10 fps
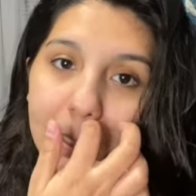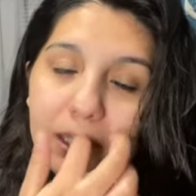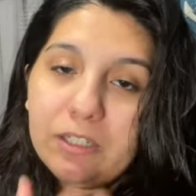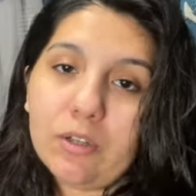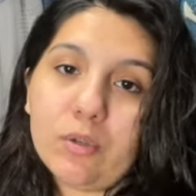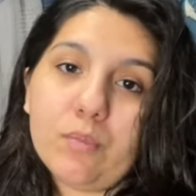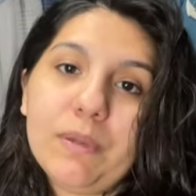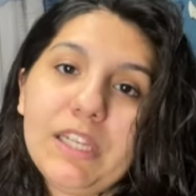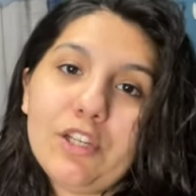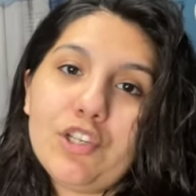you know,
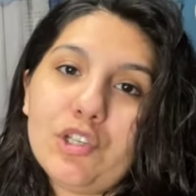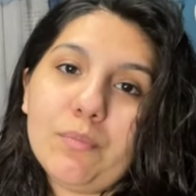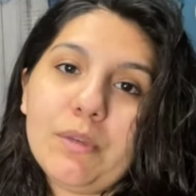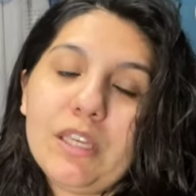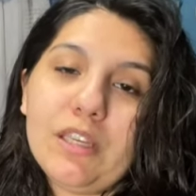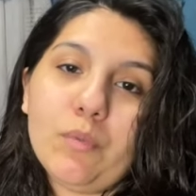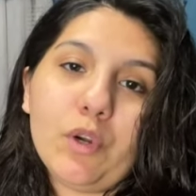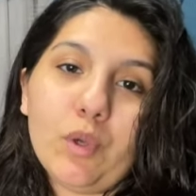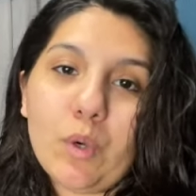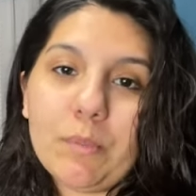please shoot me
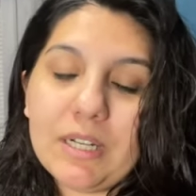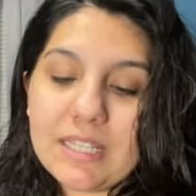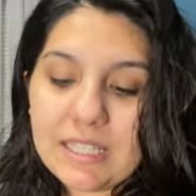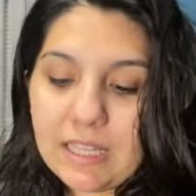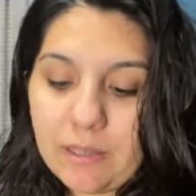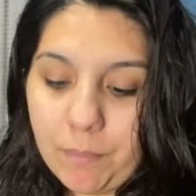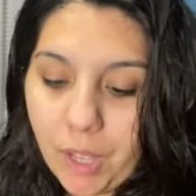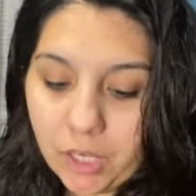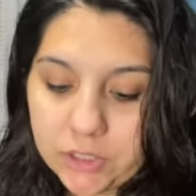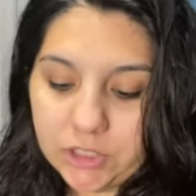where you want me to send the
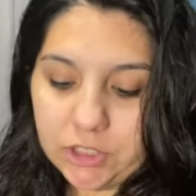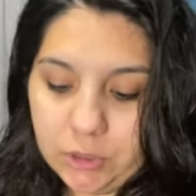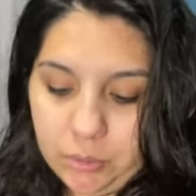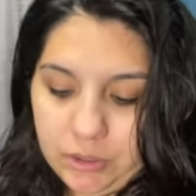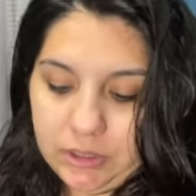box to.